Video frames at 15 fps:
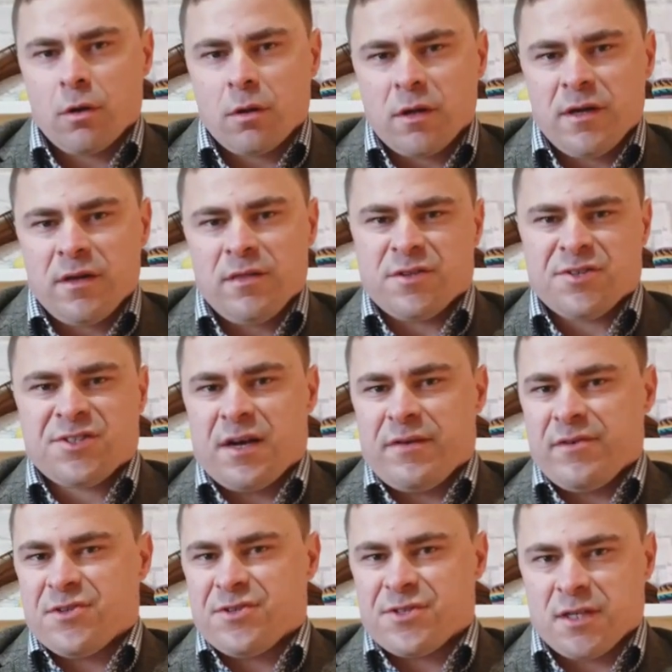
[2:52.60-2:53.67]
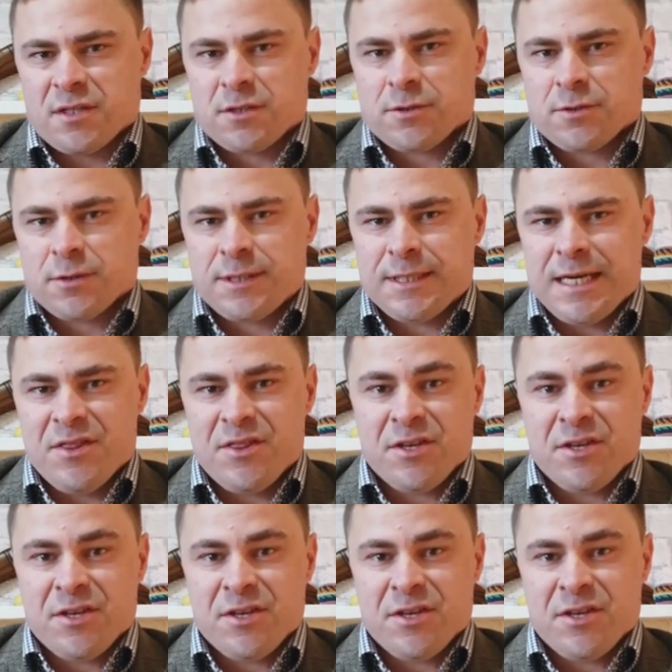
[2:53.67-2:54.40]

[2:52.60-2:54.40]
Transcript: Early in the 7th century,